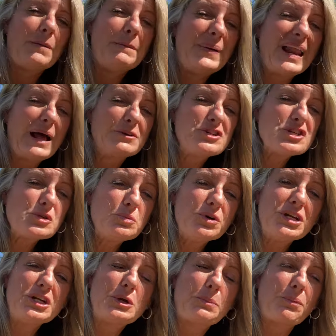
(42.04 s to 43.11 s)
But I just
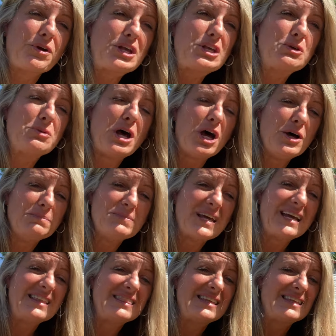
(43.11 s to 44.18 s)
wanted to bring you the
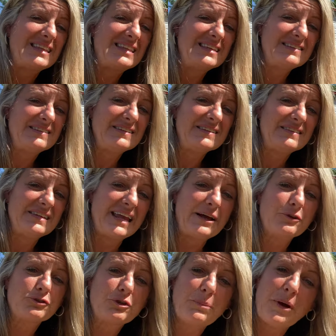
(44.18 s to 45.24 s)
update that this is
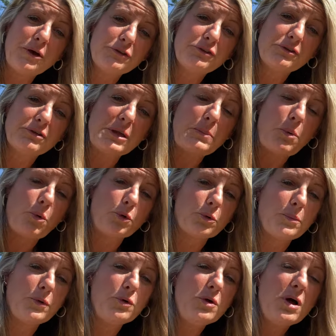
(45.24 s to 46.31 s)
now supposedly
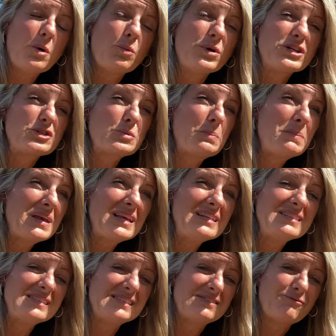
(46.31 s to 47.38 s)
portable, which
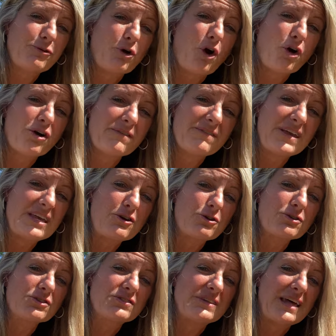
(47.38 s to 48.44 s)
means for
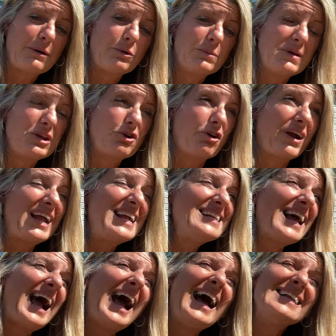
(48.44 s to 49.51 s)
RVers, that would be great.
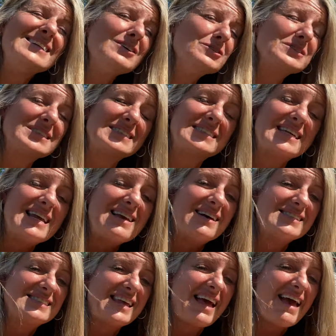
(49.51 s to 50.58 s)
I don't see
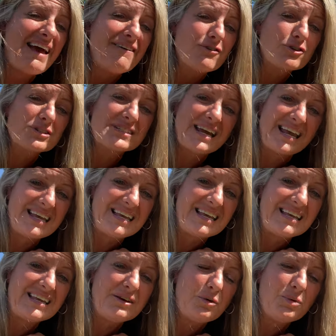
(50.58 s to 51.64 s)
us ever
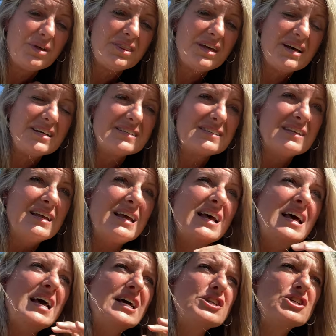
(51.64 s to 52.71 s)
taking it with us
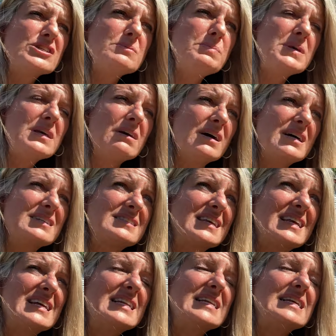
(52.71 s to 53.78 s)
just because
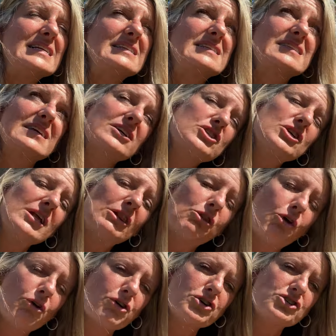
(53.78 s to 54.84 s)
it needs such a
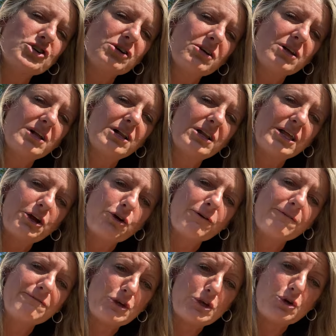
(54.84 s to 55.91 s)
large, clear
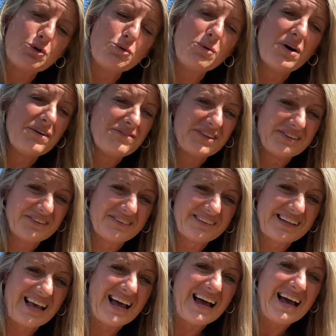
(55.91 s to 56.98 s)
view of the
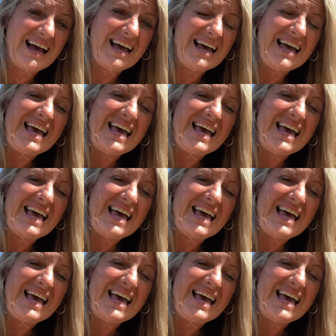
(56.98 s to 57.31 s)
sky.